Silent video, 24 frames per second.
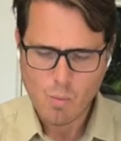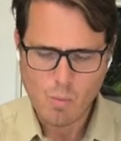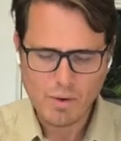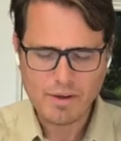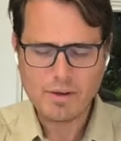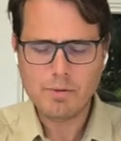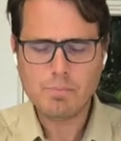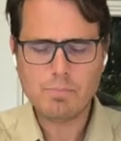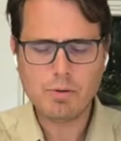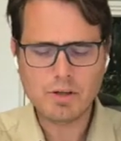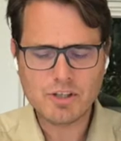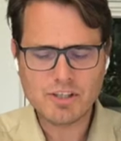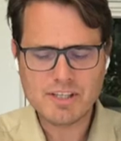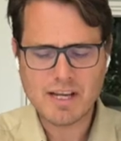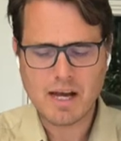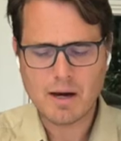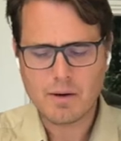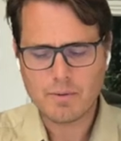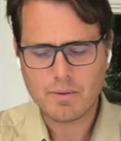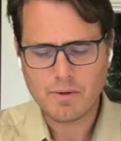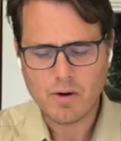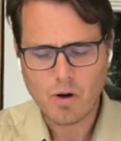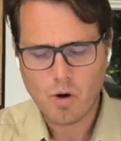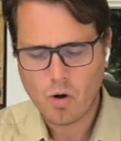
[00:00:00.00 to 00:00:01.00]
When you put
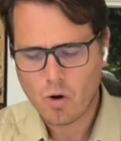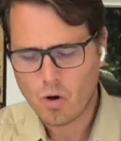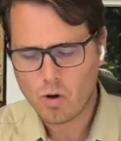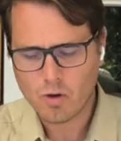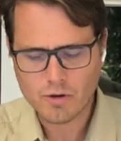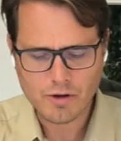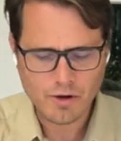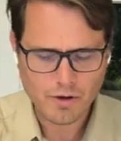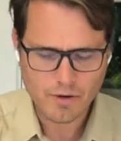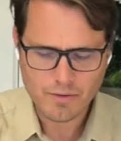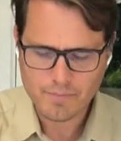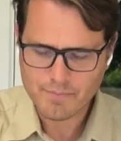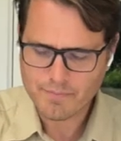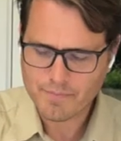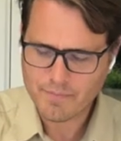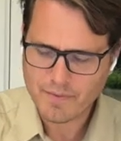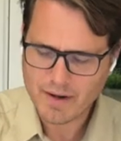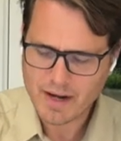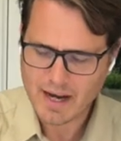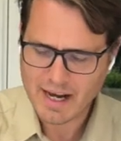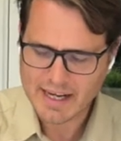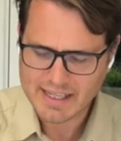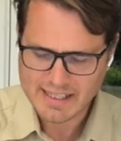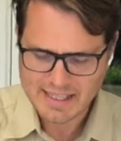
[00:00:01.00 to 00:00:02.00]
down all your
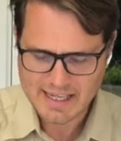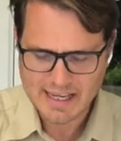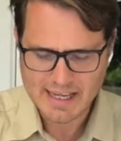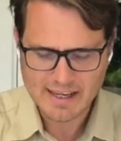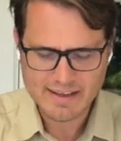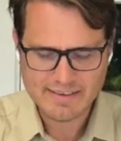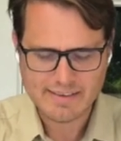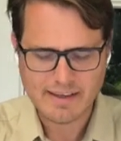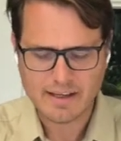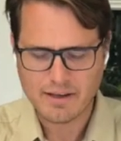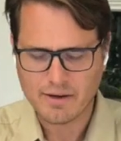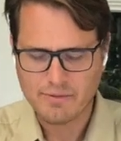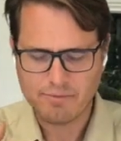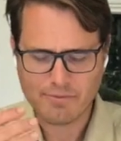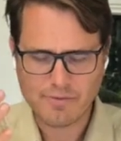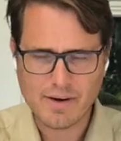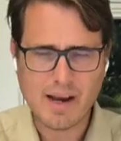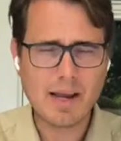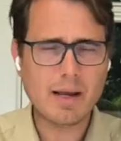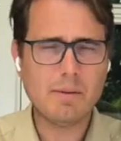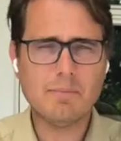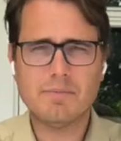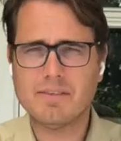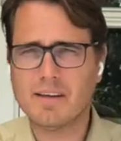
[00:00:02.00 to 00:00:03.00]
ideas and your
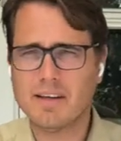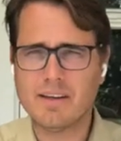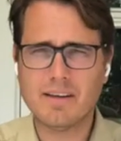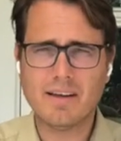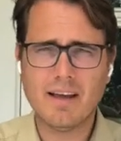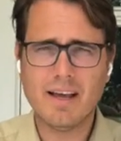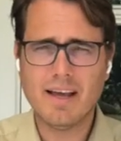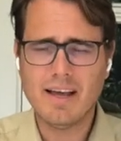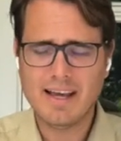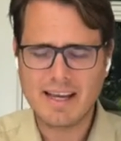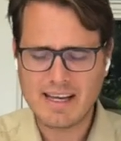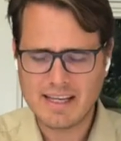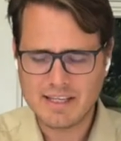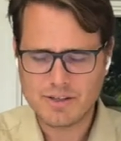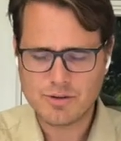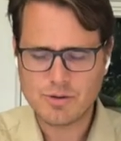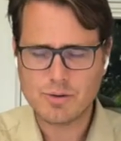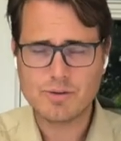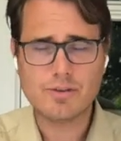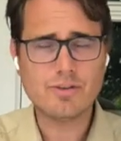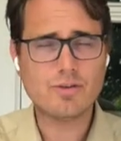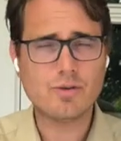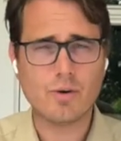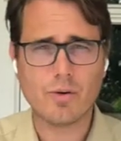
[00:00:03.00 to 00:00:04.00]
frames
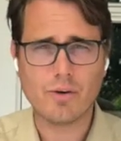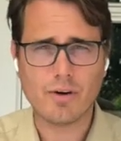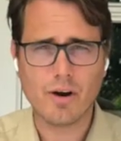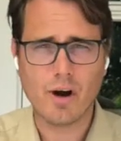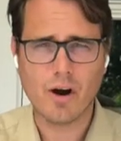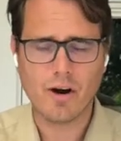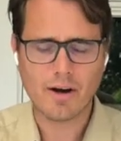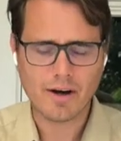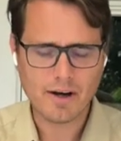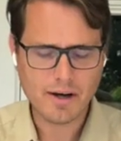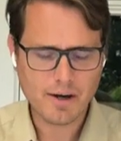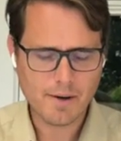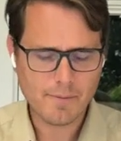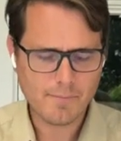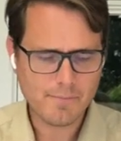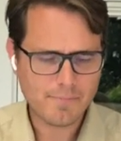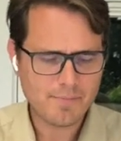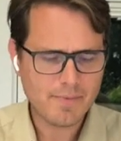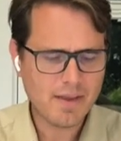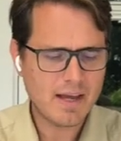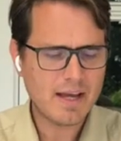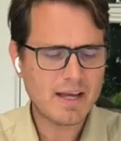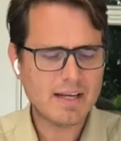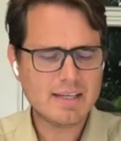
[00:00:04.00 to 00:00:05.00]
into a story arc,
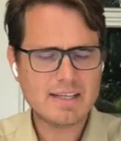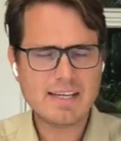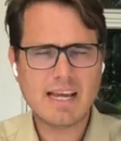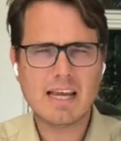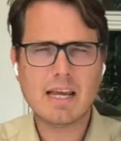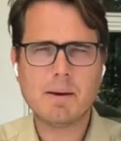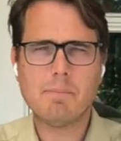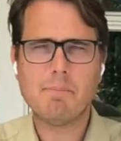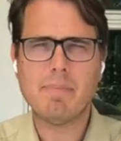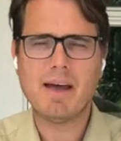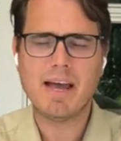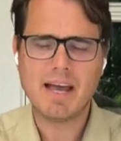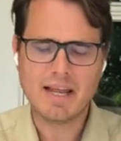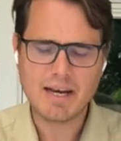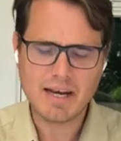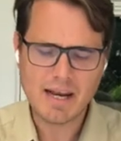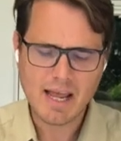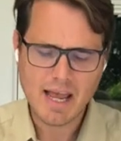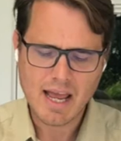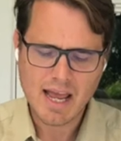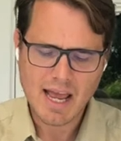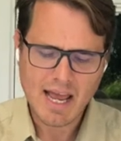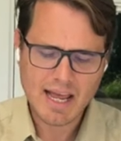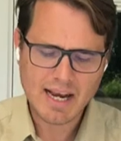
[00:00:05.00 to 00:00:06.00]
take a pen
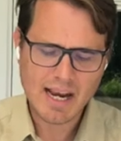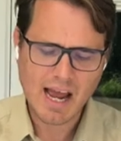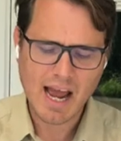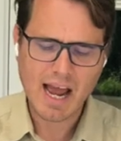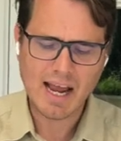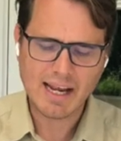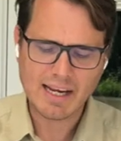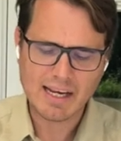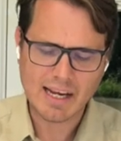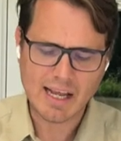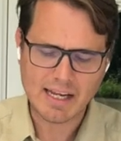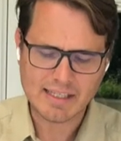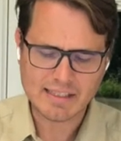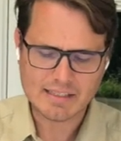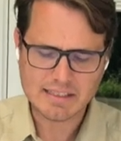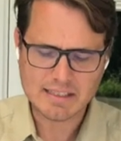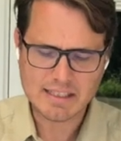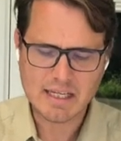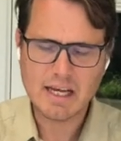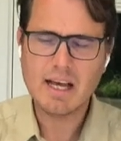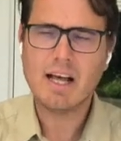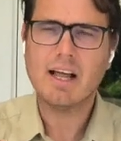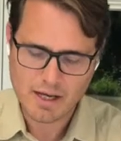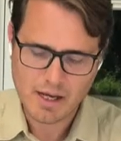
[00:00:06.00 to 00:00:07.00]
and highlight
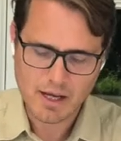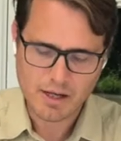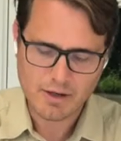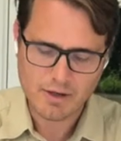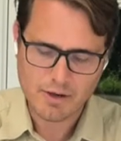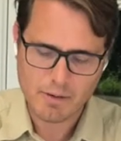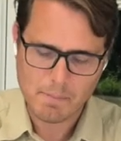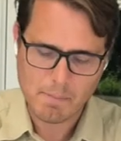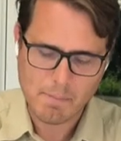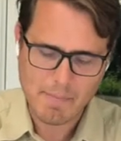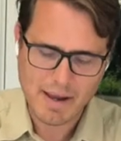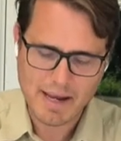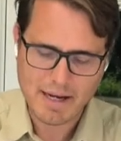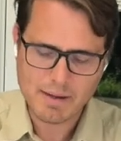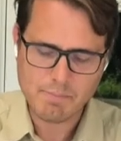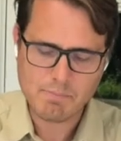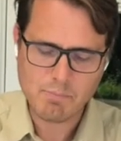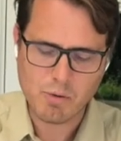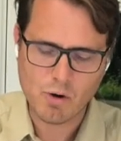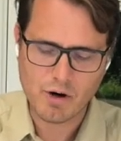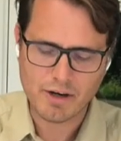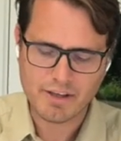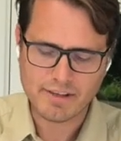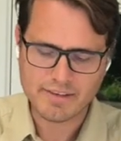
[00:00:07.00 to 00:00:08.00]
your main
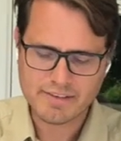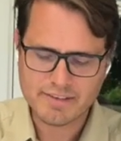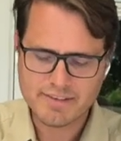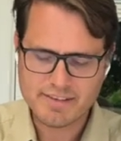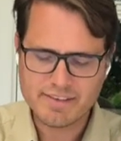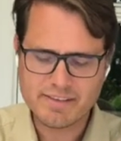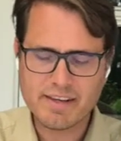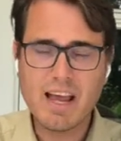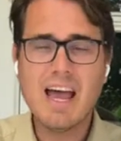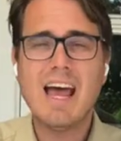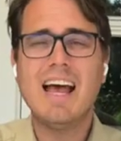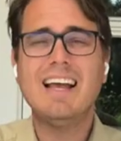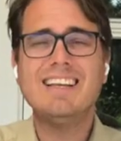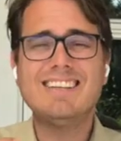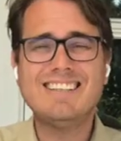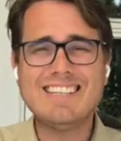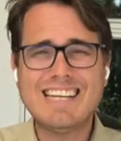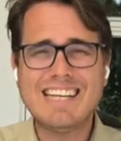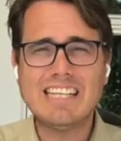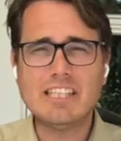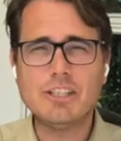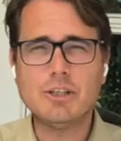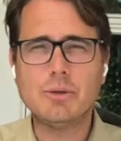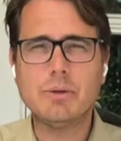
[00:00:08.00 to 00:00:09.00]
points and
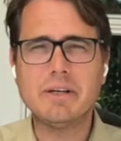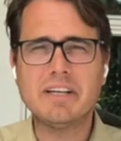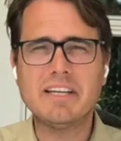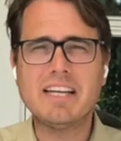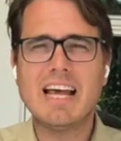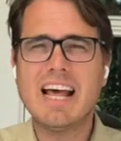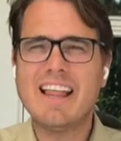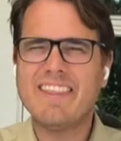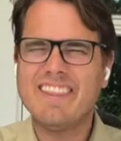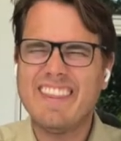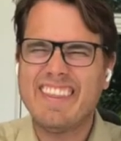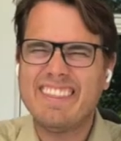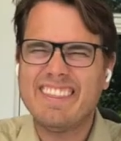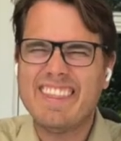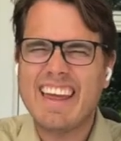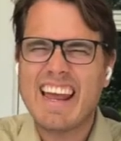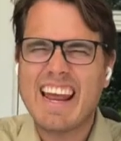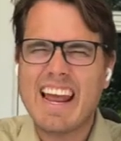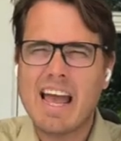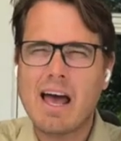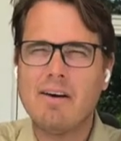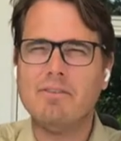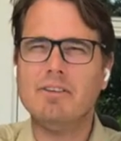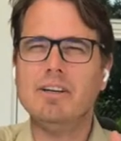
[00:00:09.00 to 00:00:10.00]
see to it that
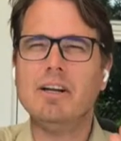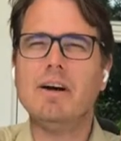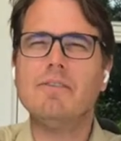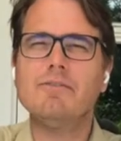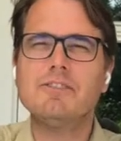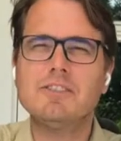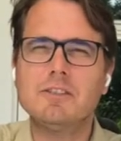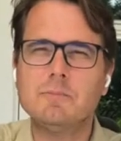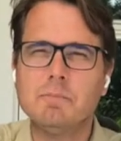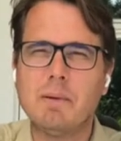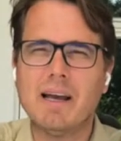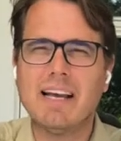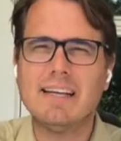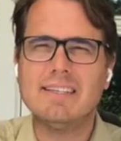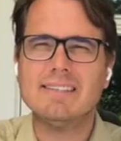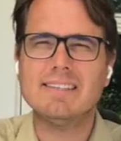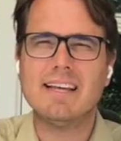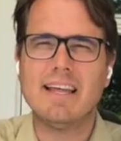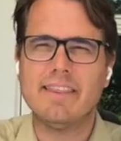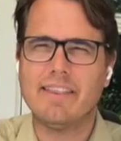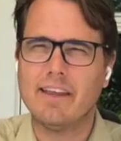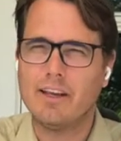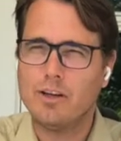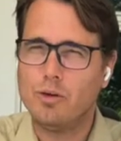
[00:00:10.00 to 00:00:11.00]
they have enough
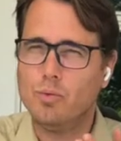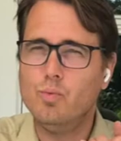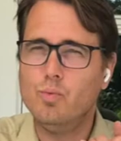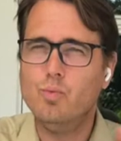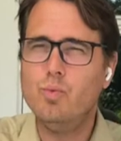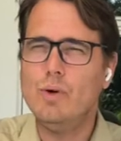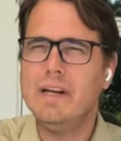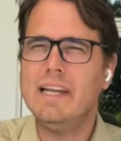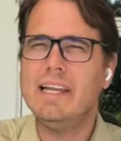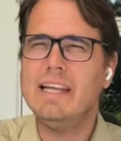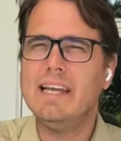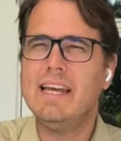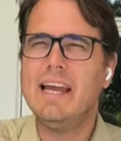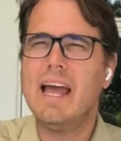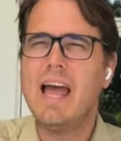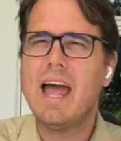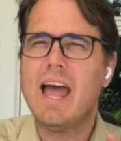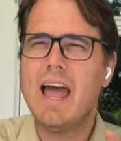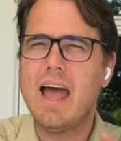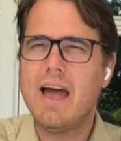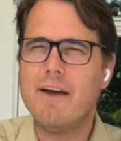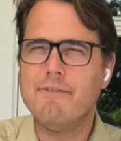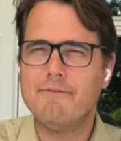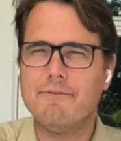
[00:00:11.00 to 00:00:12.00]
space and you really
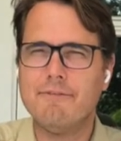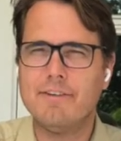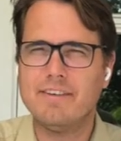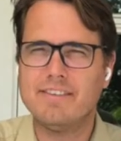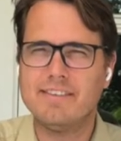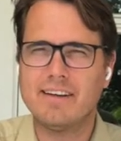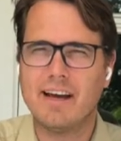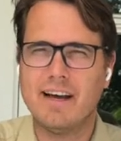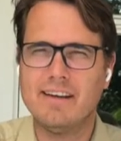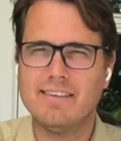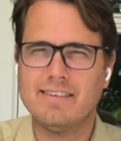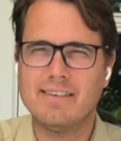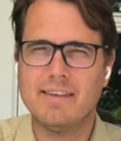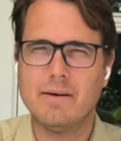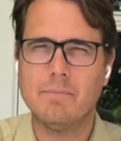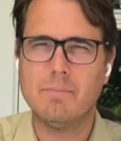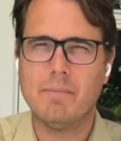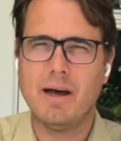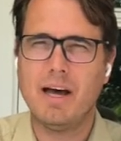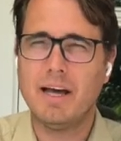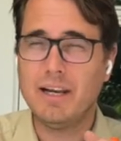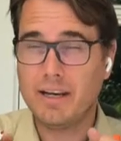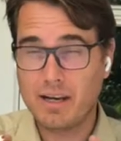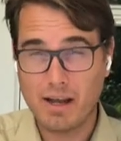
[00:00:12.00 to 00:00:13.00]
emphasize
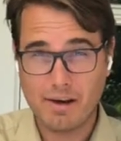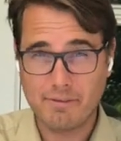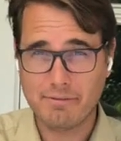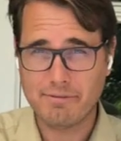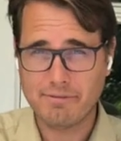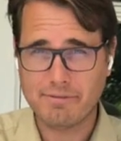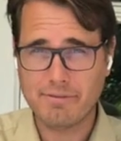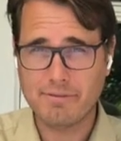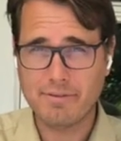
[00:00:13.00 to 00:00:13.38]
them enough.